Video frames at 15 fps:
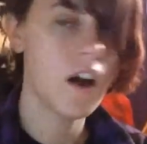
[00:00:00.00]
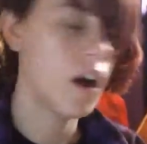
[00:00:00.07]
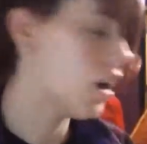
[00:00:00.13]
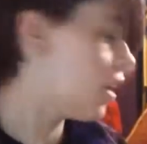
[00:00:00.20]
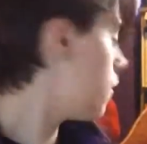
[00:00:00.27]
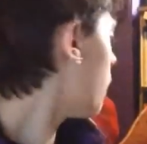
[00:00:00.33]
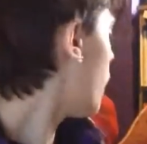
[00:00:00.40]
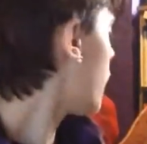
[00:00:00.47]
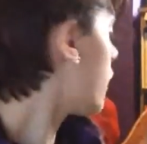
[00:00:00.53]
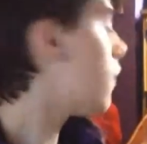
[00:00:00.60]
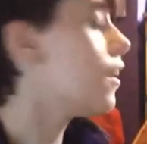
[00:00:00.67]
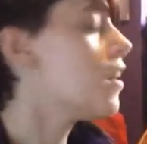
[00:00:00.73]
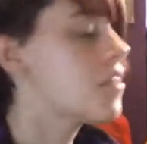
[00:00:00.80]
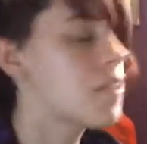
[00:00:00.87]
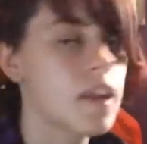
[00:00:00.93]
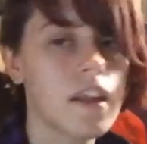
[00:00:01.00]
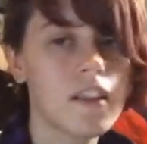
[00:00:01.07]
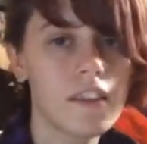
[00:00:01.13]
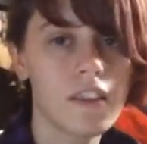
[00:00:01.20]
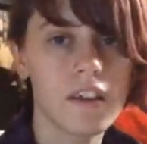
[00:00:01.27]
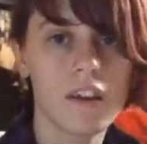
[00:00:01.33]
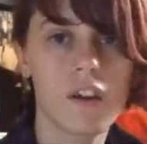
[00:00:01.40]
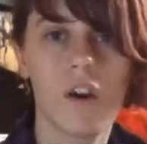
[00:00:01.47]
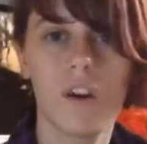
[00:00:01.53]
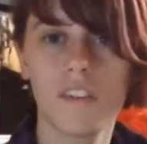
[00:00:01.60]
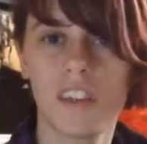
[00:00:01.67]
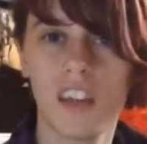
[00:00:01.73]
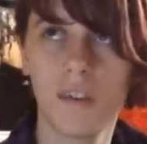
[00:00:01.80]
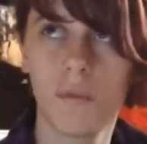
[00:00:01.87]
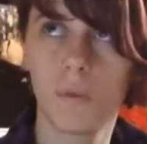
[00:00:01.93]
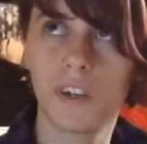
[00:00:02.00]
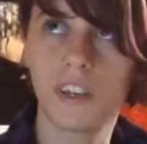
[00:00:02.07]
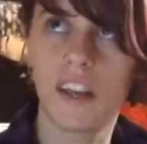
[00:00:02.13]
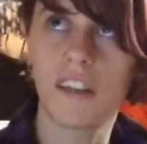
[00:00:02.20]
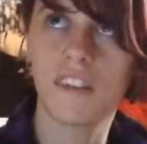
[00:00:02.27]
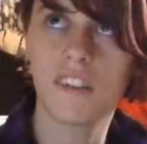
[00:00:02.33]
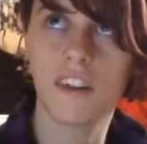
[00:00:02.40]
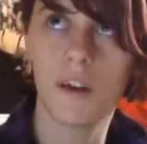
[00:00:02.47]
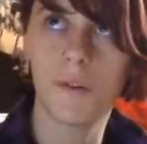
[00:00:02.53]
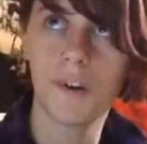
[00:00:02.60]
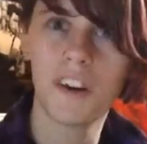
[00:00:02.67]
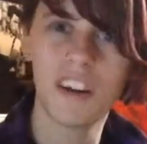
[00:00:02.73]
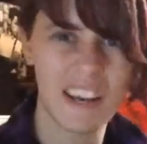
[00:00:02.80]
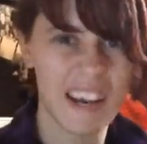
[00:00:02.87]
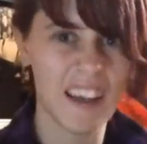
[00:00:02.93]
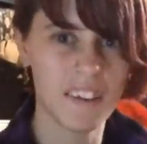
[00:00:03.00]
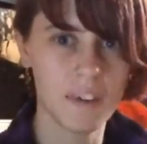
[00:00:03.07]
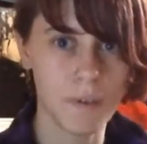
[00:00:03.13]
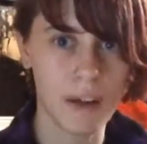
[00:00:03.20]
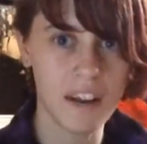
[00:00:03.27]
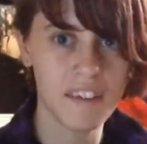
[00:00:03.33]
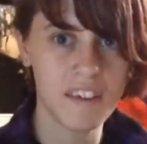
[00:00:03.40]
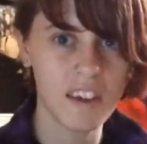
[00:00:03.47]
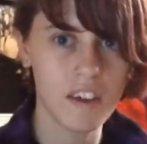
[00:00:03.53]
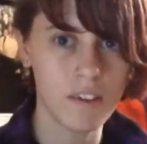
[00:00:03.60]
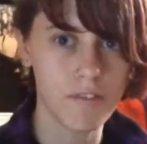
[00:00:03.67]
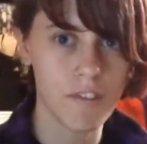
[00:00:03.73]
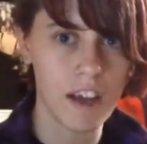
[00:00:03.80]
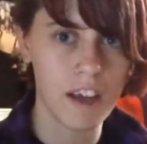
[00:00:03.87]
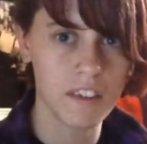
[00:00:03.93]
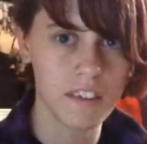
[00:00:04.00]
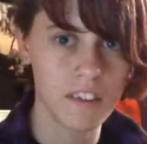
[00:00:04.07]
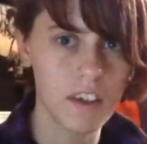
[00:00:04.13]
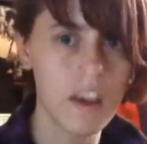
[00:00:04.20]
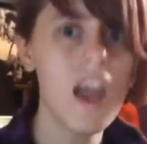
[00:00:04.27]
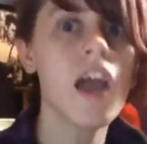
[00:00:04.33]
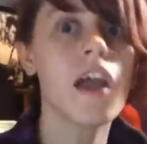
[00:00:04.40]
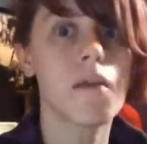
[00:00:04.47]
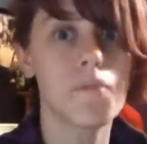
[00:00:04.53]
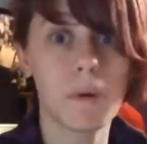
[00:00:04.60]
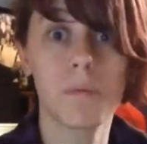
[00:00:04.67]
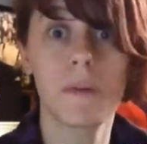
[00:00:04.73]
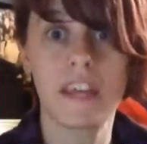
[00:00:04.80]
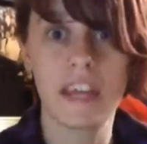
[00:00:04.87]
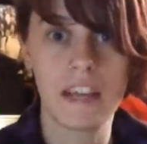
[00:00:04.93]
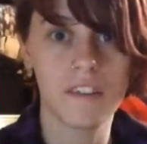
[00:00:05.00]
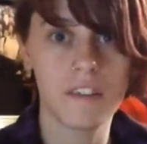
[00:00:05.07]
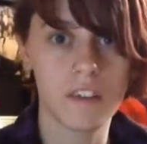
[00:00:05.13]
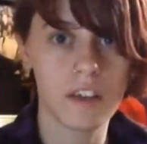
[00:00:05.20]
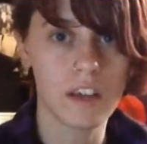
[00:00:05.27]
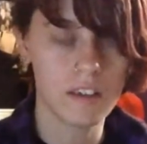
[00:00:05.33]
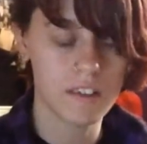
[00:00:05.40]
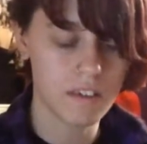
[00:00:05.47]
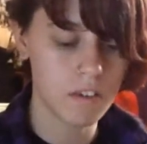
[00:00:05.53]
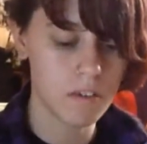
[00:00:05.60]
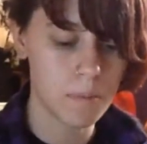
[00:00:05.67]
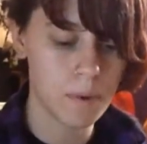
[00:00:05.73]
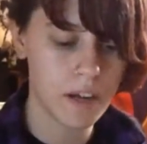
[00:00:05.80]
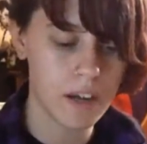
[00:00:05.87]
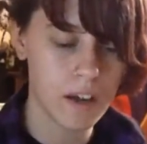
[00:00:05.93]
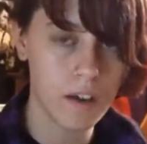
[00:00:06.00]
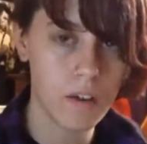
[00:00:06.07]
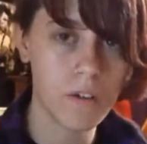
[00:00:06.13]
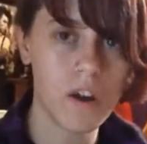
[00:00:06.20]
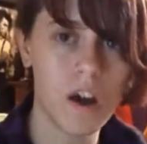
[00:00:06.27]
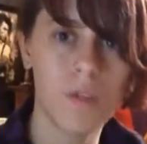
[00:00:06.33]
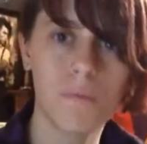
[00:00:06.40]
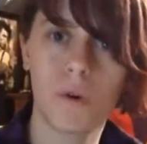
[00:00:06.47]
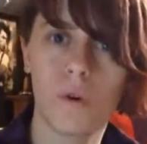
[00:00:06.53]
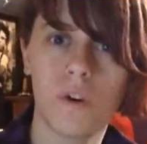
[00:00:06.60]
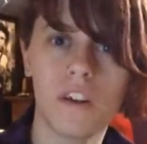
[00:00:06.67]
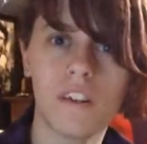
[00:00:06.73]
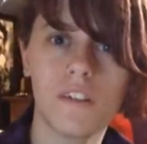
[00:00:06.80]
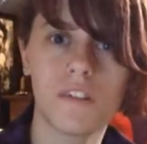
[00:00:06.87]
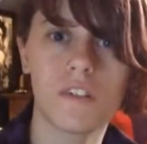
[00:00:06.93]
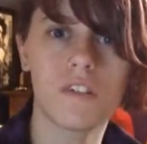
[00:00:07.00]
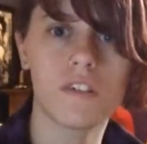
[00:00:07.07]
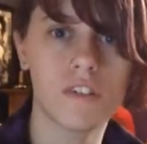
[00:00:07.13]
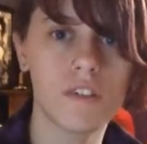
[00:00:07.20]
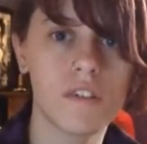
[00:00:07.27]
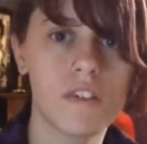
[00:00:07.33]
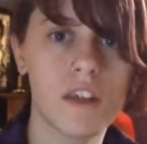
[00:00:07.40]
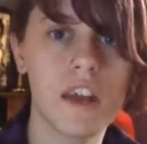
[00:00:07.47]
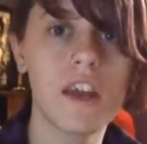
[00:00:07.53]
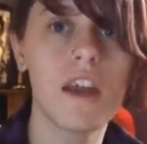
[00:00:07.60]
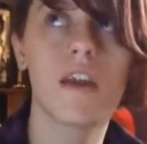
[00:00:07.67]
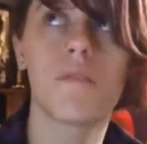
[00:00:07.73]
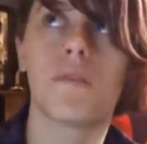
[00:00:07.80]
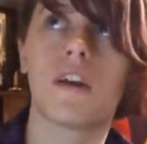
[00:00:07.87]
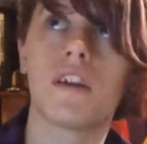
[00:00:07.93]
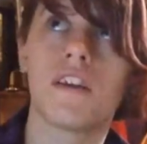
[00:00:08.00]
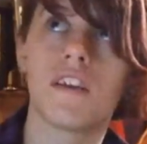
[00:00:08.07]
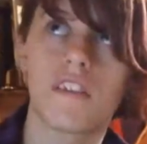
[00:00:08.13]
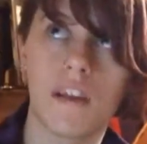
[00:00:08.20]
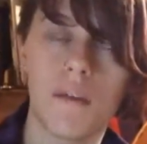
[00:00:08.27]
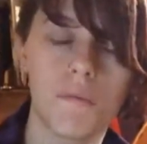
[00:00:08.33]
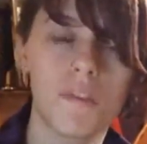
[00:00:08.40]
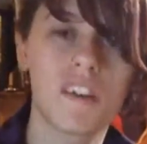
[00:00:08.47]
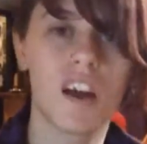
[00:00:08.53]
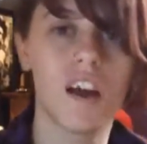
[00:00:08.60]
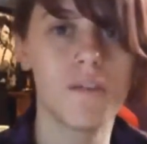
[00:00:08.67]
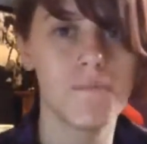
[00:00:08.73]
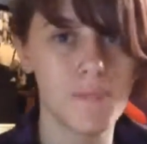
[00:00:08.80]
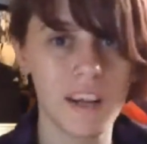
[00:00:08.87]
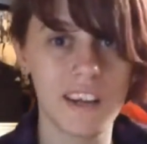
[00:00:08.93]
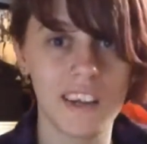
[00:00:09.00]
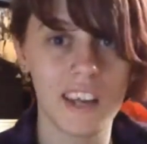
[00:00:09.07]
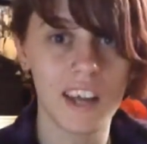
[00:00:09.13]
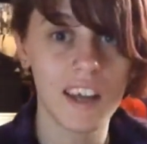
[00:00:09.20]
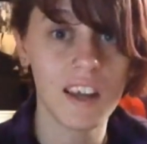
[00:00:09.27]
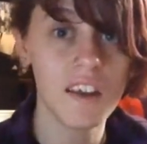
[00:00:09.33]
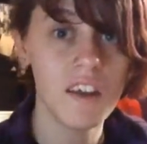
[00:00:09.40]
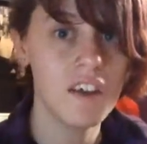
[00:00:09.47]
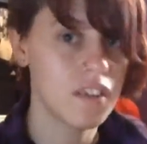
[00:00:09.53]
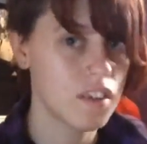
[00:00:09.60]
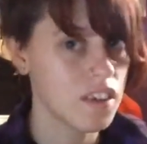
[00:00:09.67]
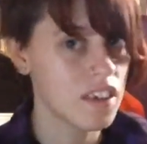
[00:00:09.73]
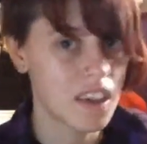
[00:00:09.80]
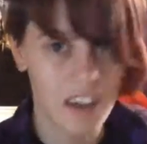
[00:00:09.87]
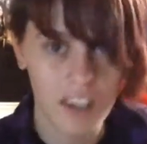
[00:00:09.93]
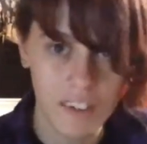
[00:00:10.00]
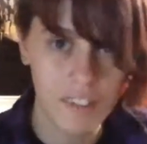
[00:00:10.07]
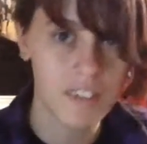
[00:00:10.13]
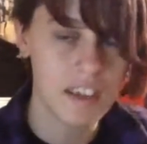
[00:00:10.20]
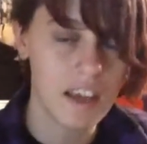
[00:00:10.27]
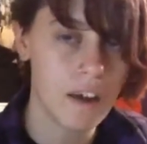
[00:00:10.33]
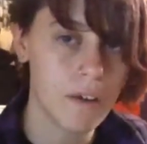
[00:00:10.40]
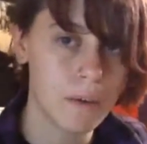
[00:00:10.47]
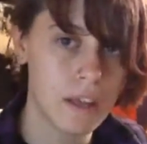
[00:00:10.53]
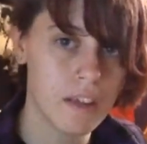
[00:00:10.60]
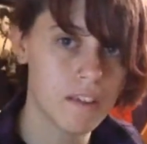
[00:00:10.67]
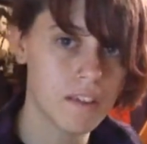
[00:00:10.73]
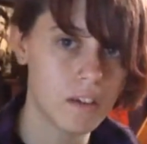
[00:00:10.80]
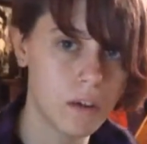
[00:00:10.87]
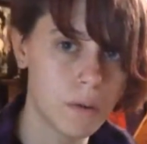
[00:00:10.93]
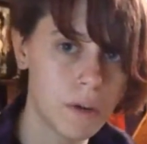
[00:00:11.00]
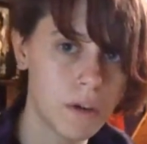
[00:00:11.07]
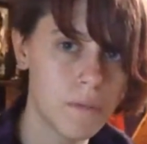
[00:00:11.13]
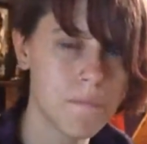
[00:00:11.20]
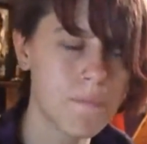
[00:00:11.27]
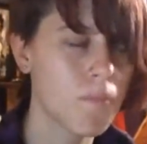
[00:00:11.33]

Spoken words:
I know I said that content would get slower, and in actuality it got faster. It probably is going to get slower by now. I'm recording this on Tuesday and my exams start on Monday, so you can kind of see how it gets slower.